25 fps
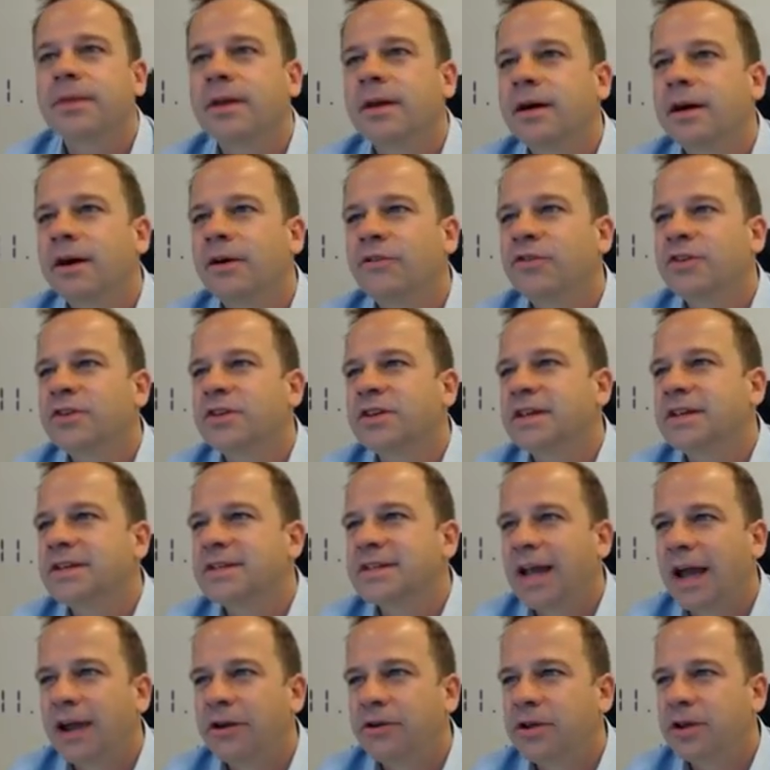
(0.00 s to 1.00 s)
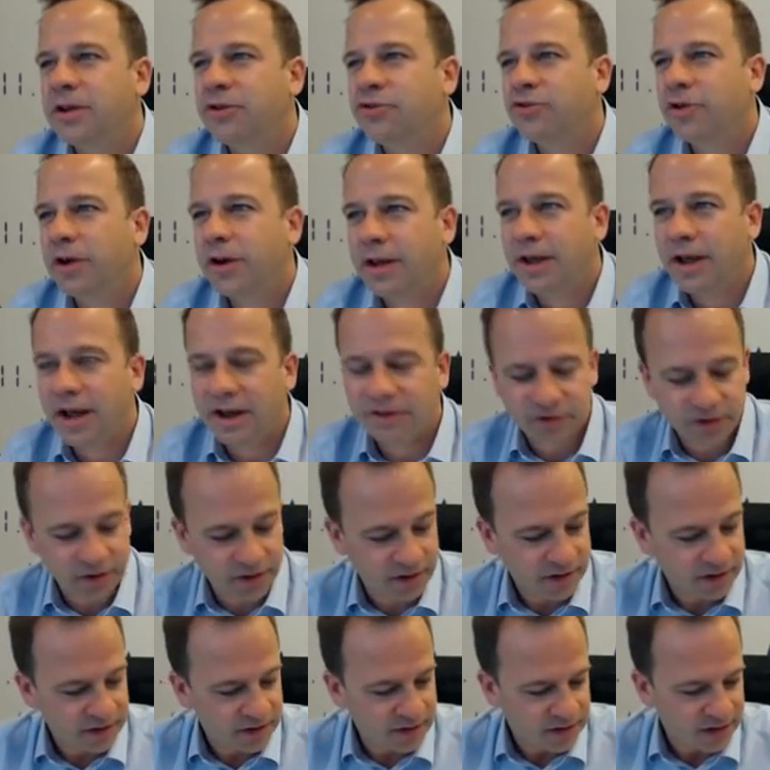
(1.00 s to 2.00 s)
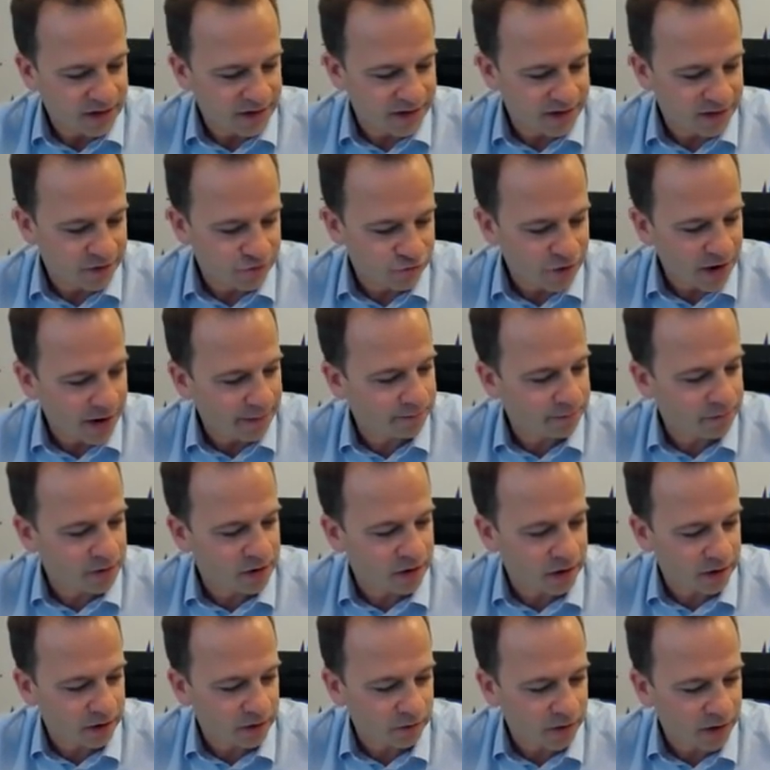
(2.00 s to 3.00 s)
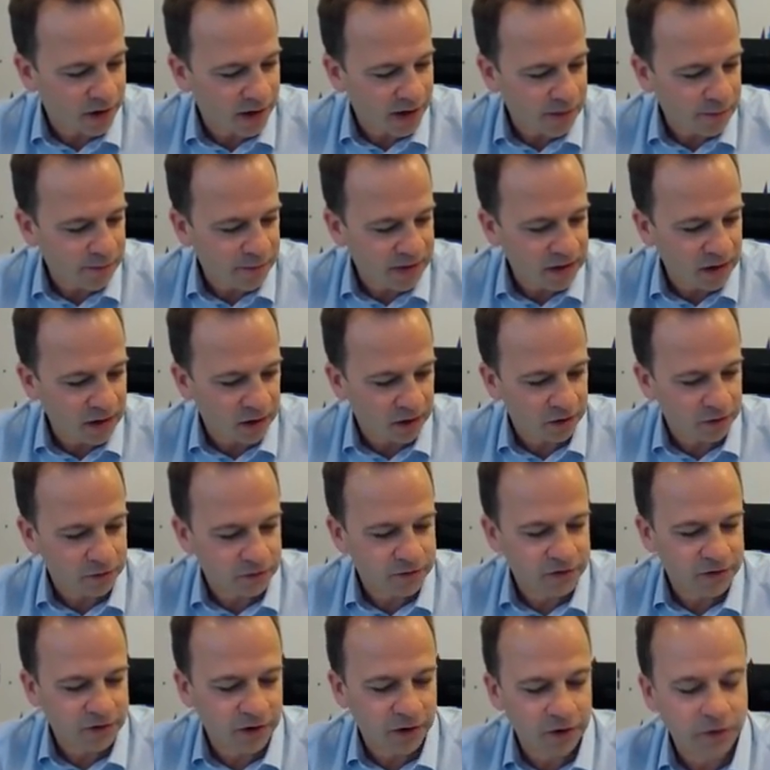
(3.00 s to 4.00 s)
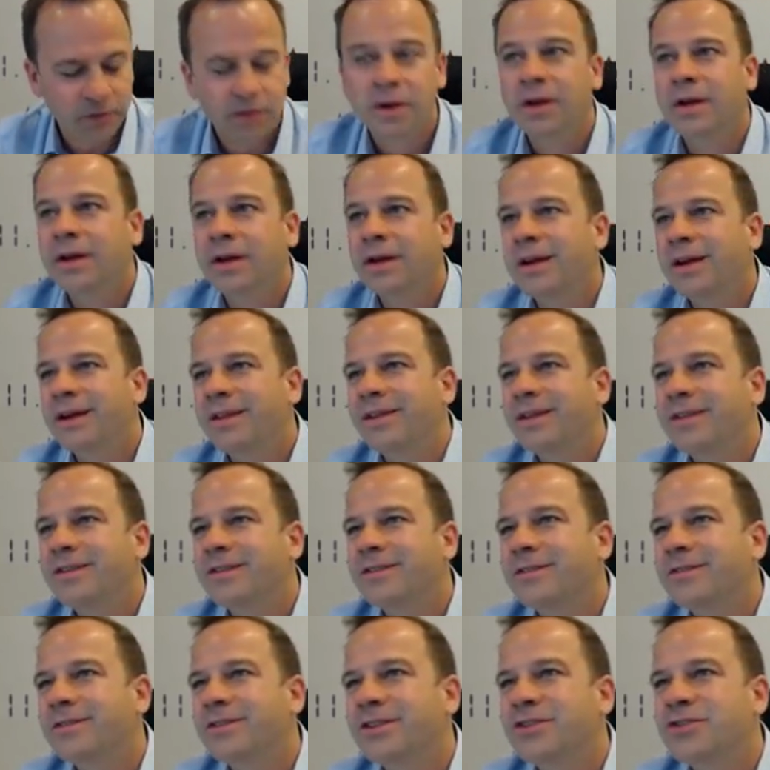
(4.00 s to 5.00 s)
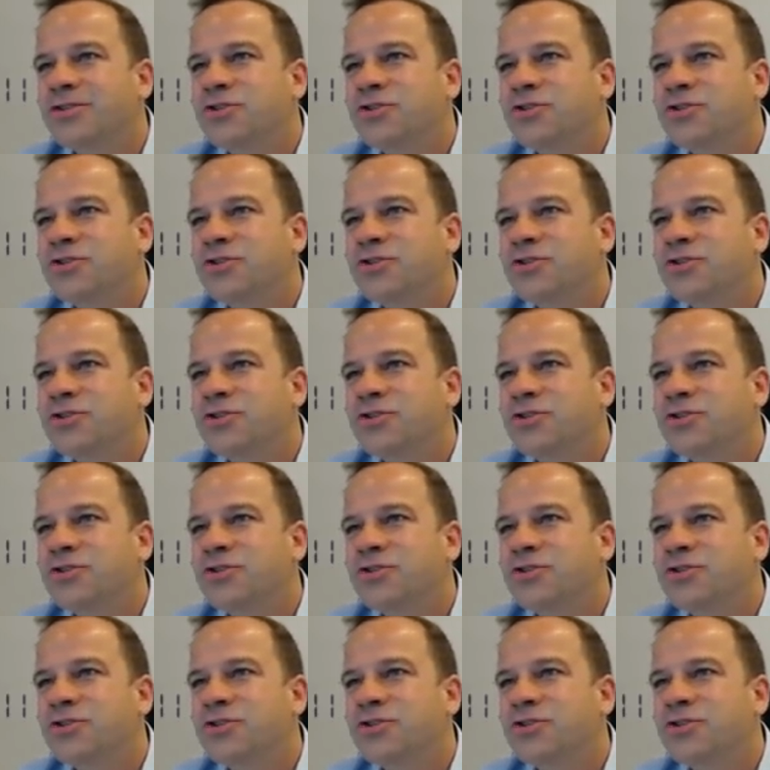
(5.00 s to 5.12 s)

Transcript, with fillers: Obviously Saudi are trying to have a an Aramco I P O, so this this